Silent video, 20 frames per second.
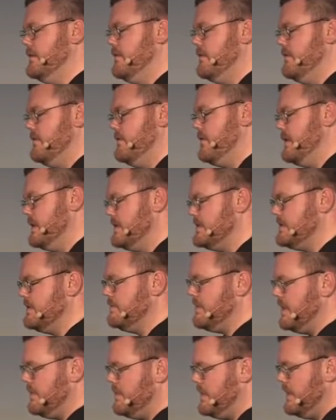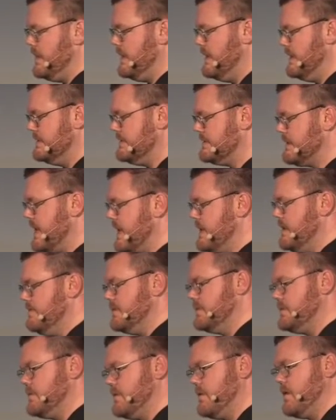very simply put, it's kind of a
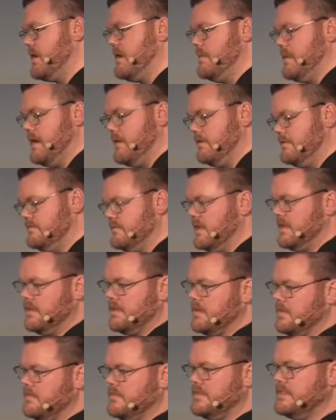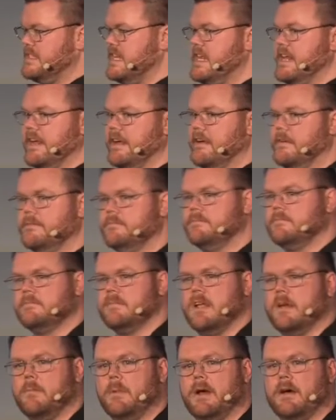story about alert fatigue,
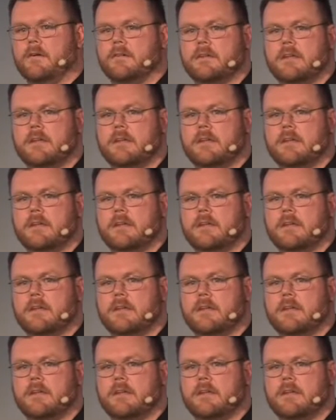about